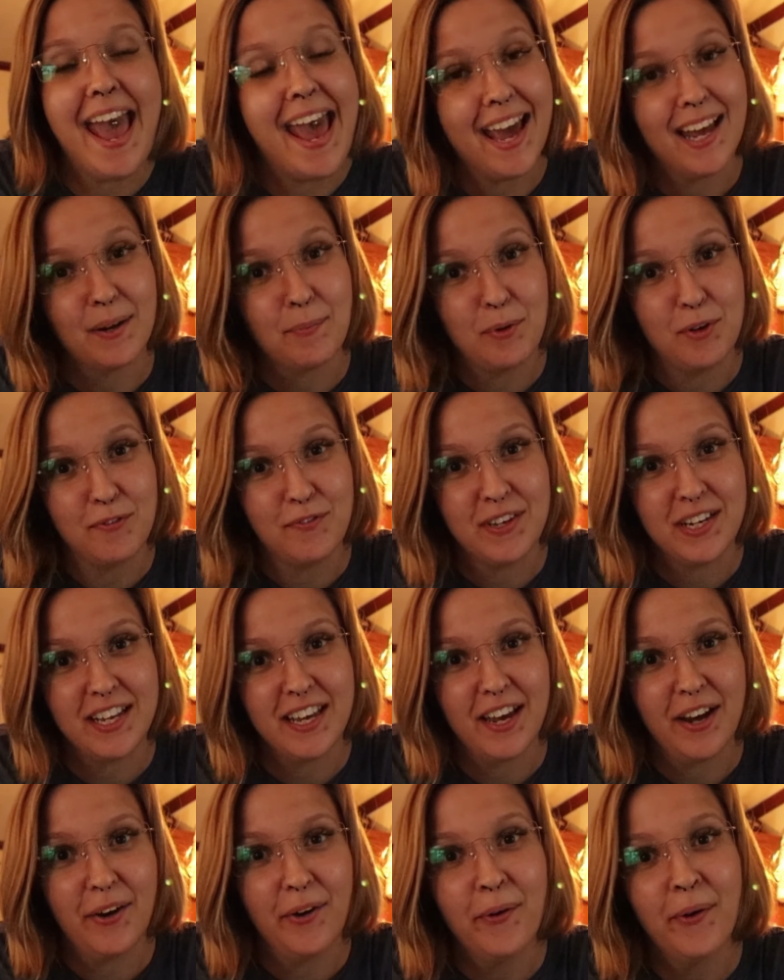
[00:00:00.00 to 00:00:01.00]
animal
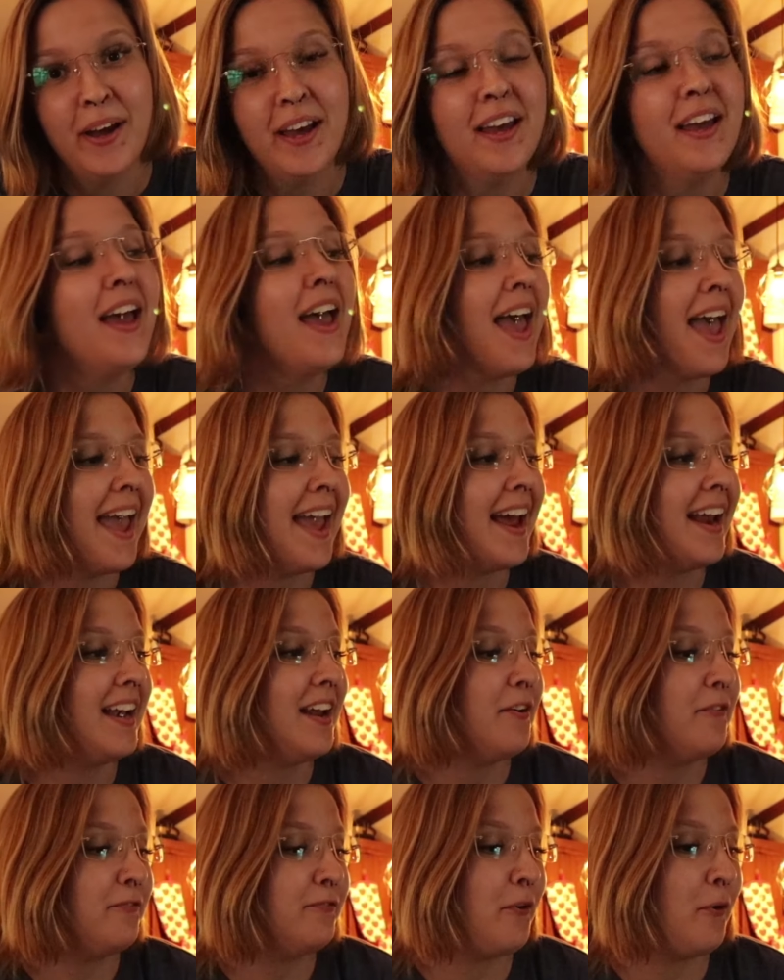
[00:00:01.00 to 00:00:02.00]
video,
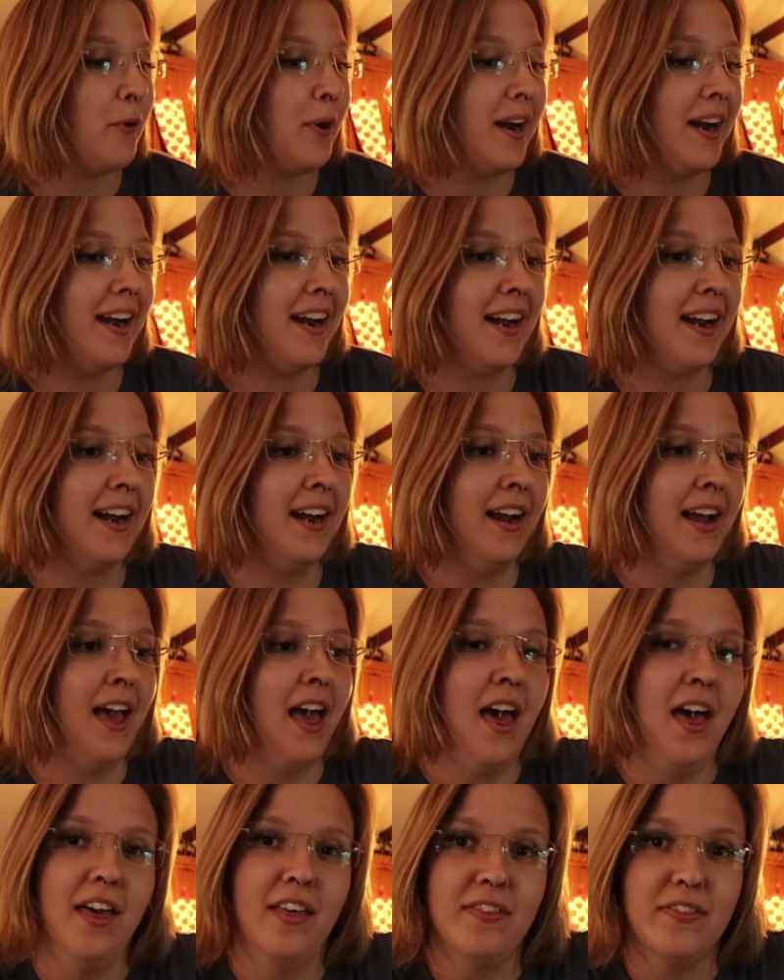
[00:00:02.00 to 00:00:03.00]
and for
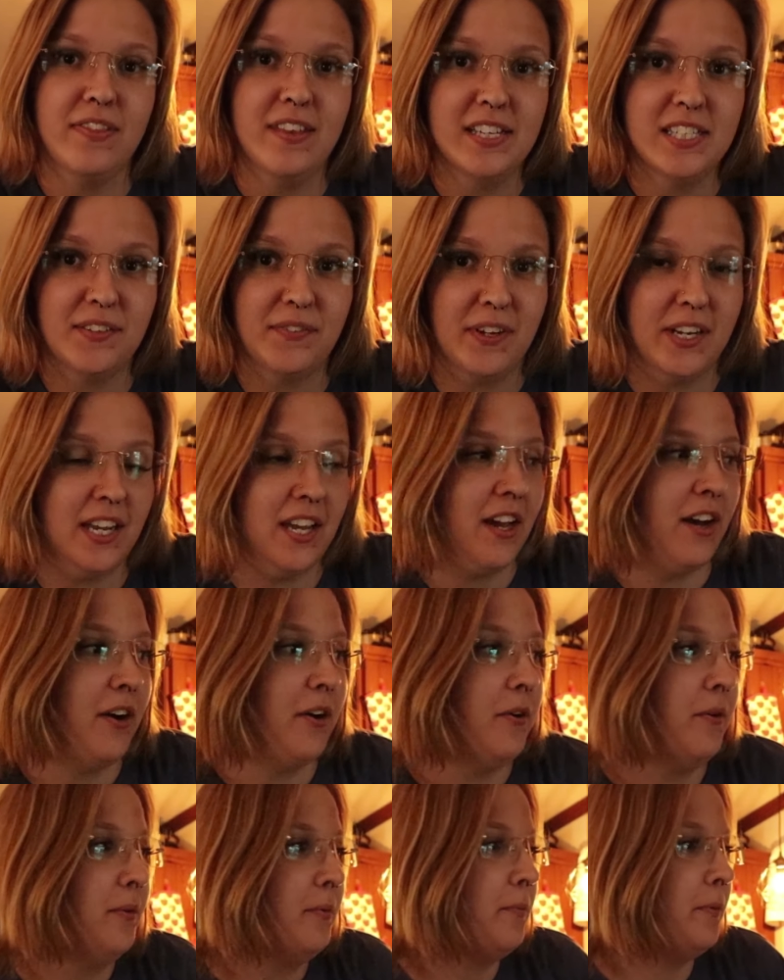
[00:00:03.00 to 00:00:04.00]
this
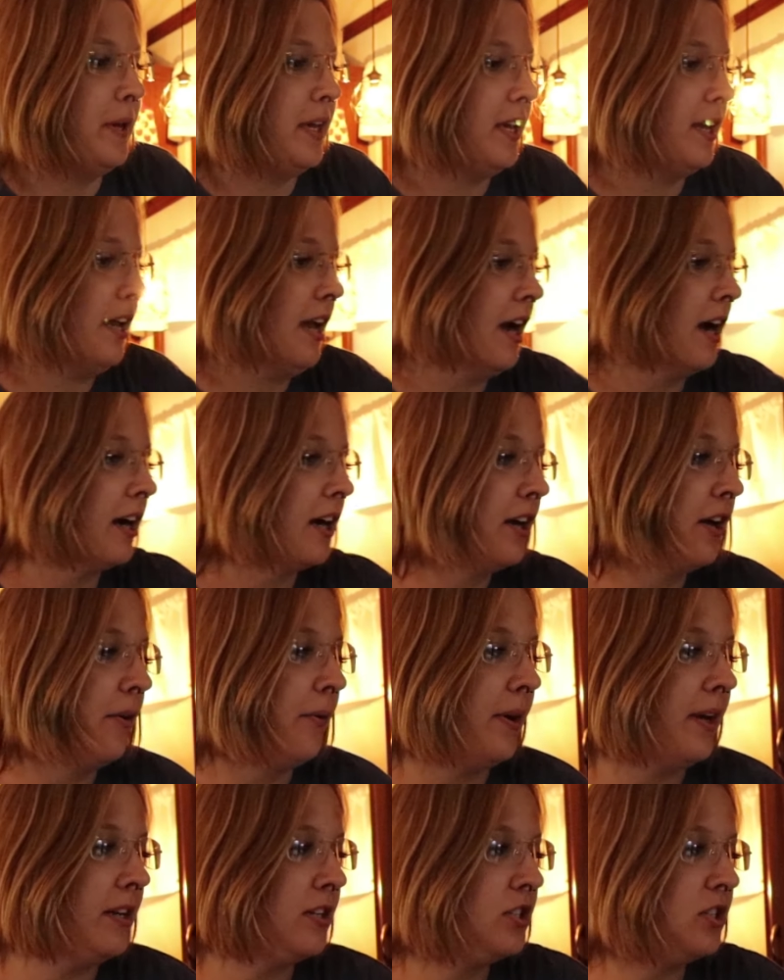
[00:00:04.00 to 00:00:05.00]
video we are
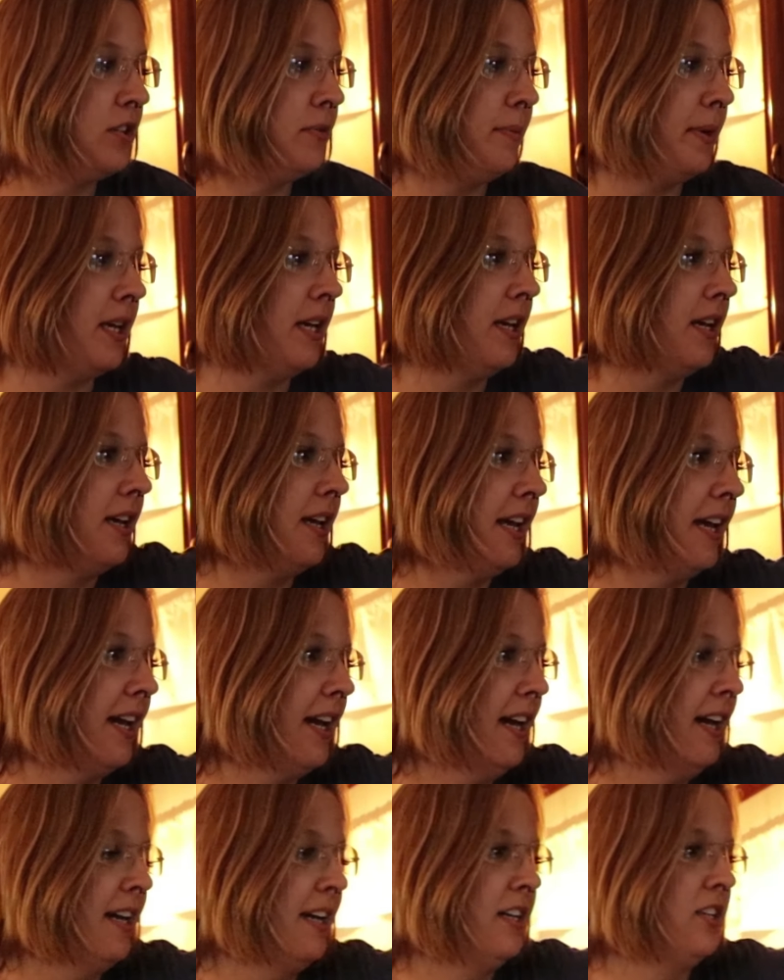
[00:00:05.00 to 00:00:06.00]
going to
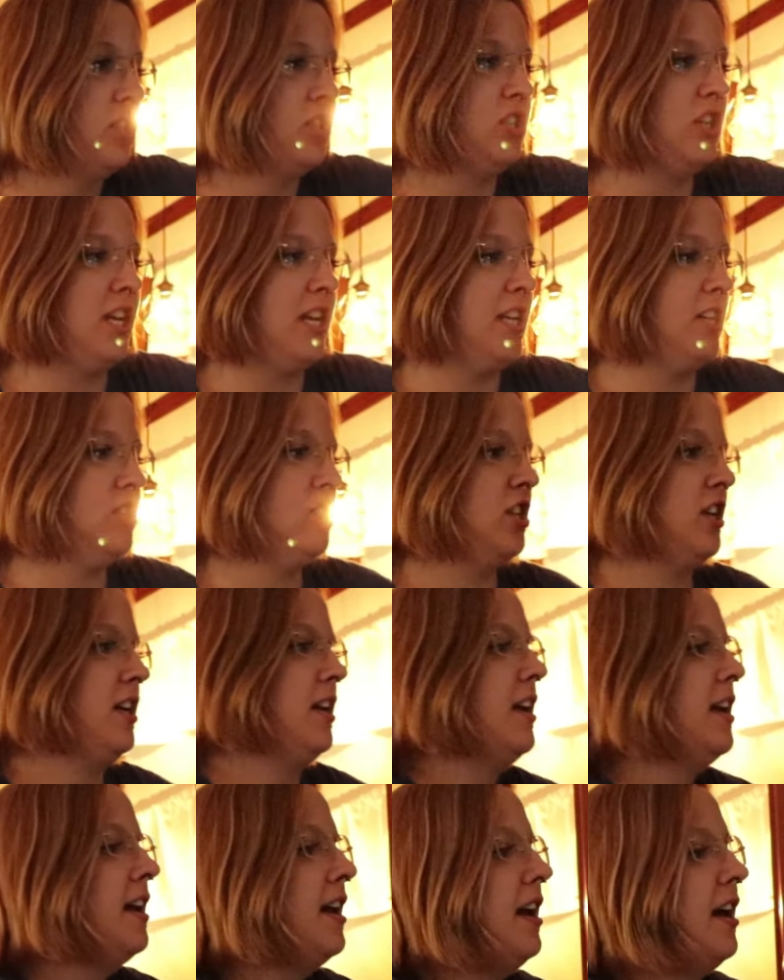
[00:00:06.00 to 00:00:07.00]
be
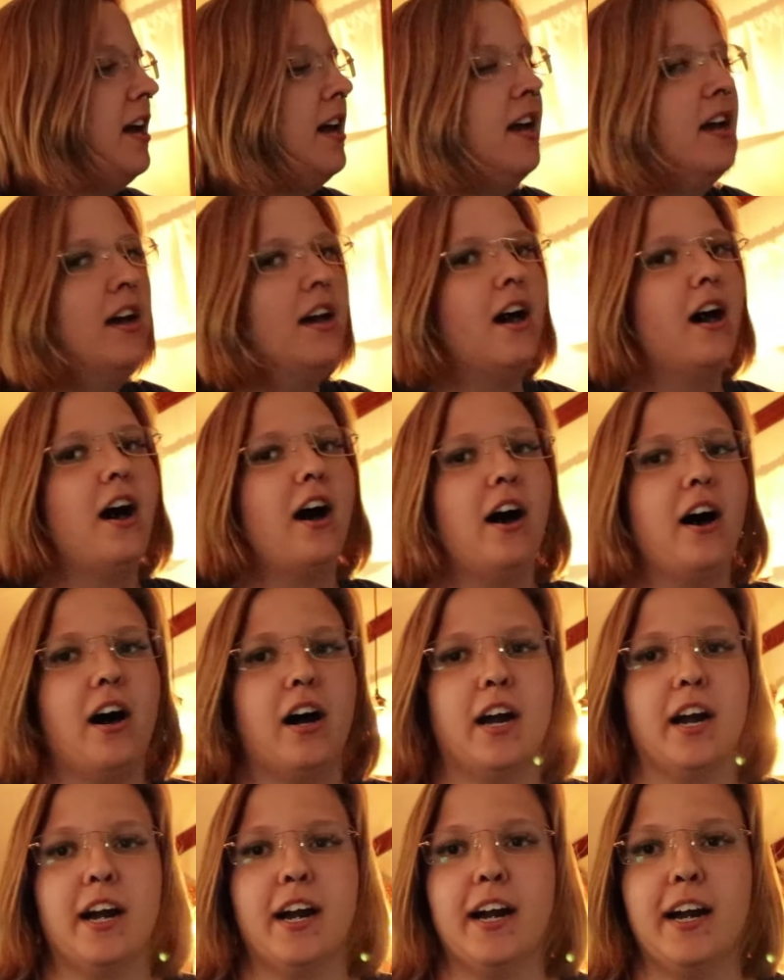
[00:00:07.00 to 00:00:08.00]
changing
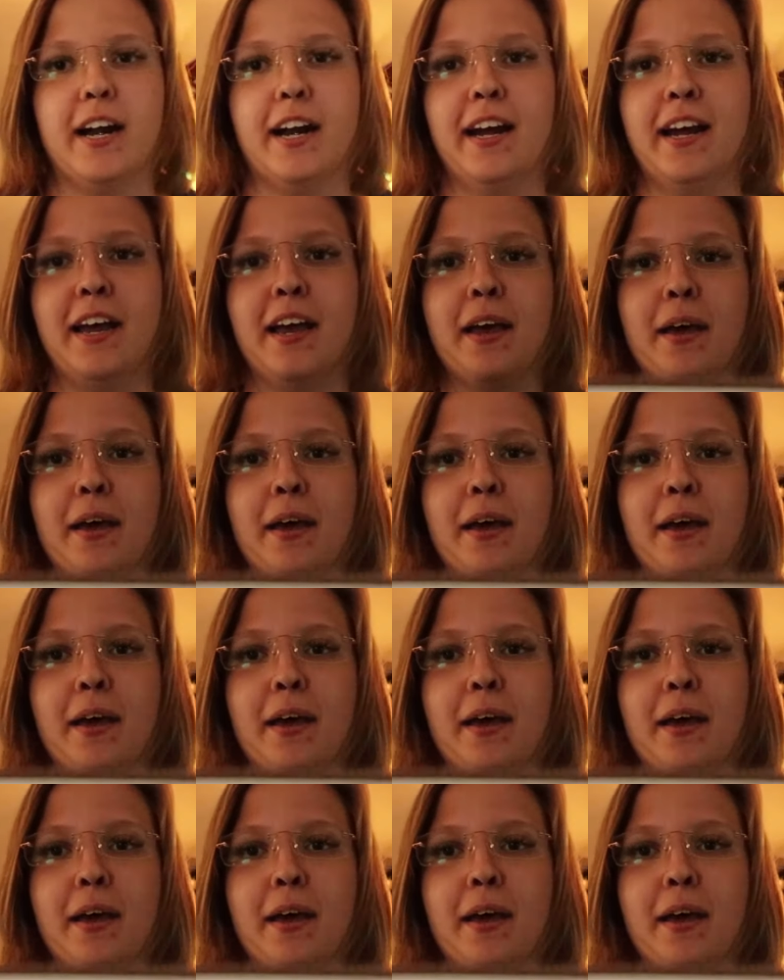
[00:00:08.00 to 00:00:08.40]
our